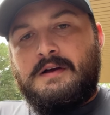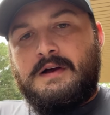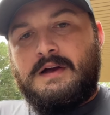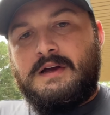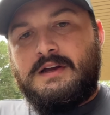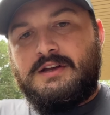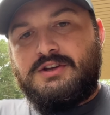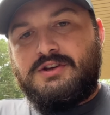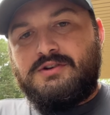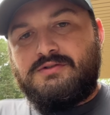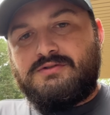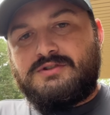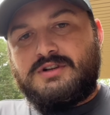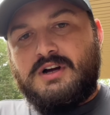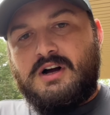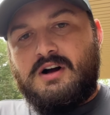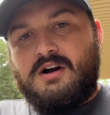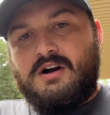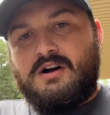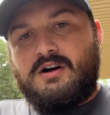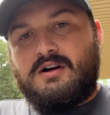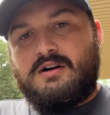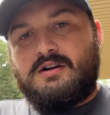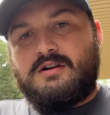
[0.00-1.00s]

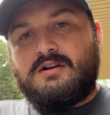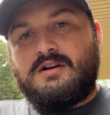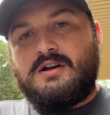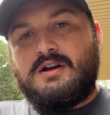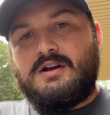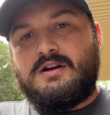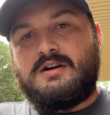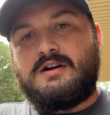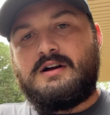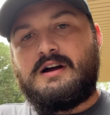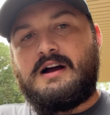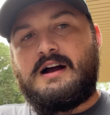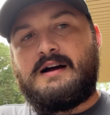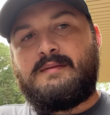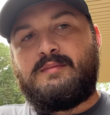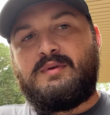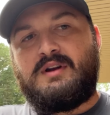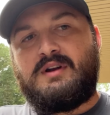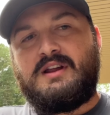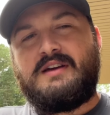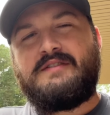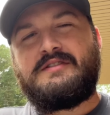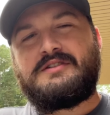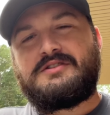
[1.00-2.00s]
Utah, I
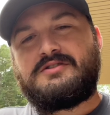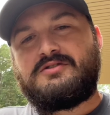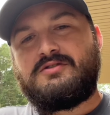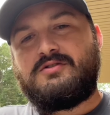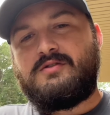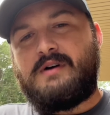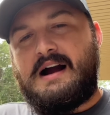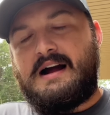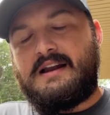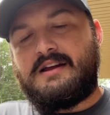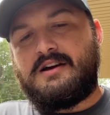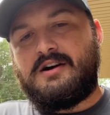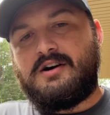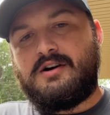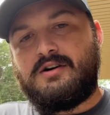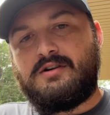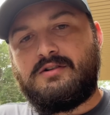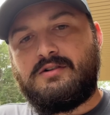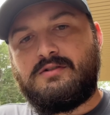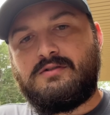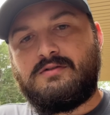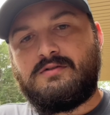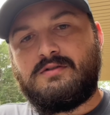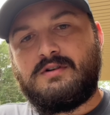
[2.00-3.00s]
believe it's through
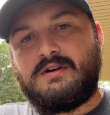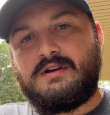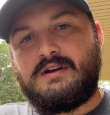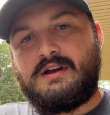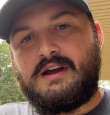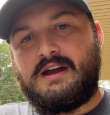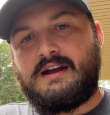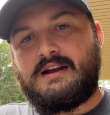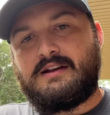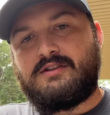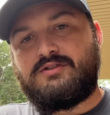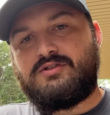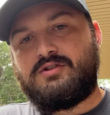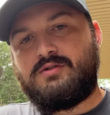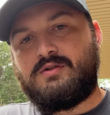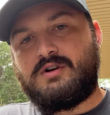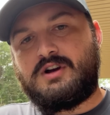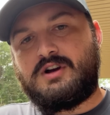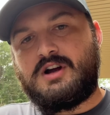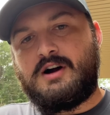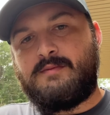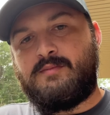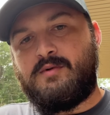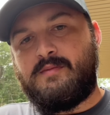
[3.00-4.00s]
Idaho, and through a
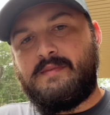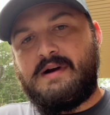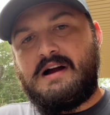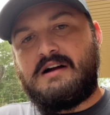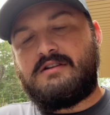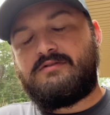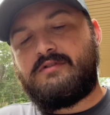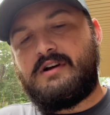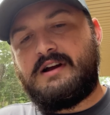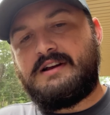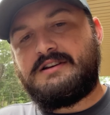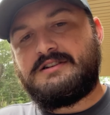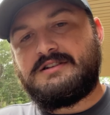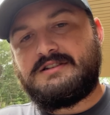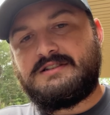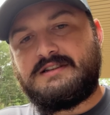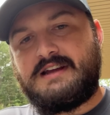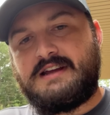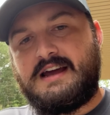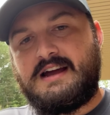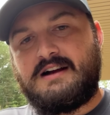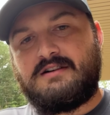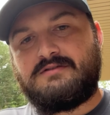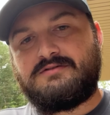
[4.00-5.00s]
couple mountain ranges
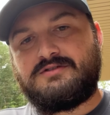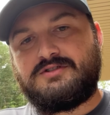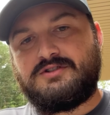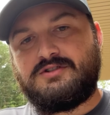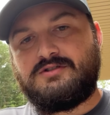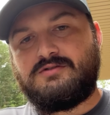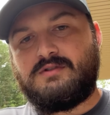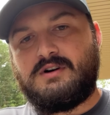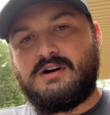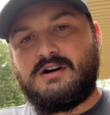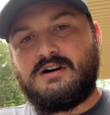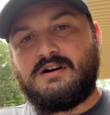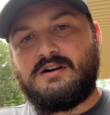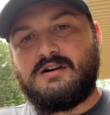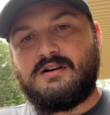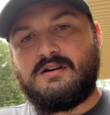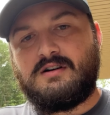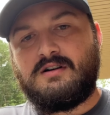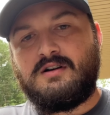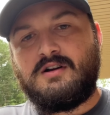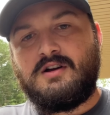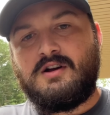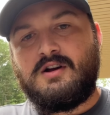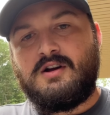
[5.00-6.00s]
down to
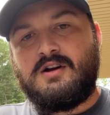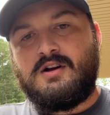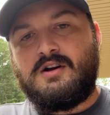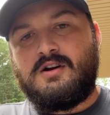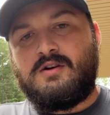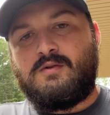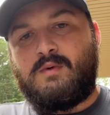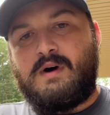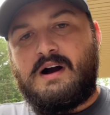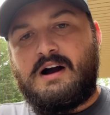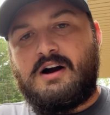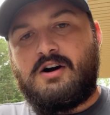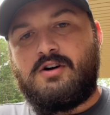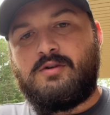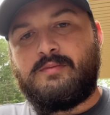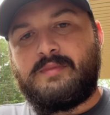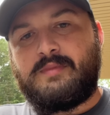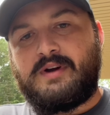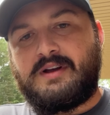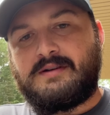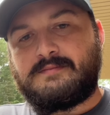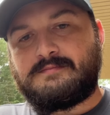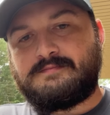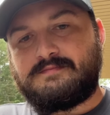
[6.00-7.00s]

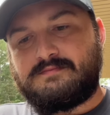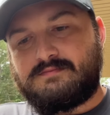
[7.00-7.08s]
Wyoming.